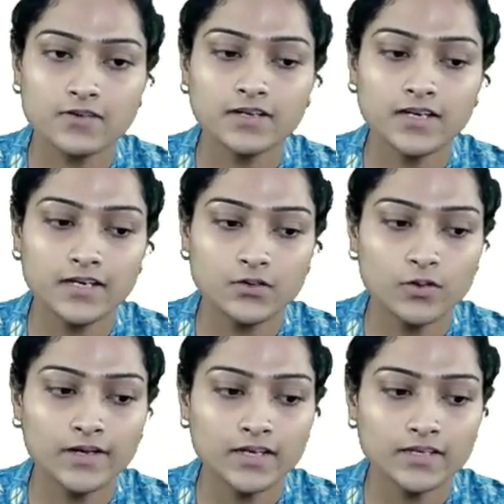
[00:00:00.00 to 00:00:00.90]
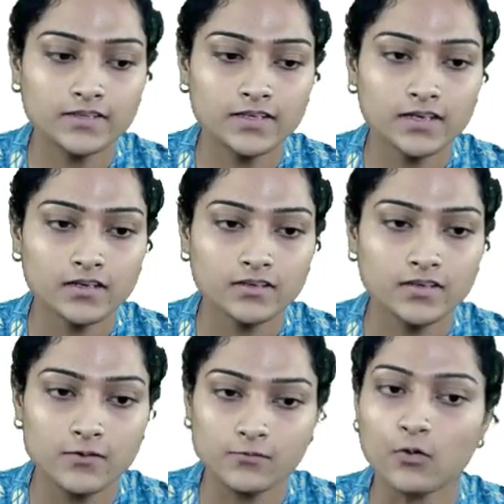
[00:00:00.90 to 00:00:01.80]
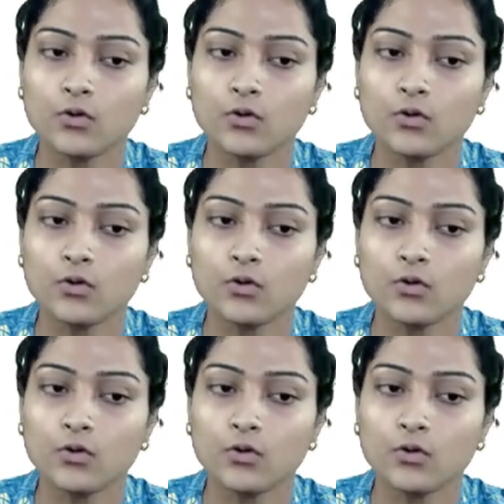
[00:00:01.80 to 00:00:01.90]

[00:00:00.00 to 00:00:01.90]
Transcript: T2 and T3 T4.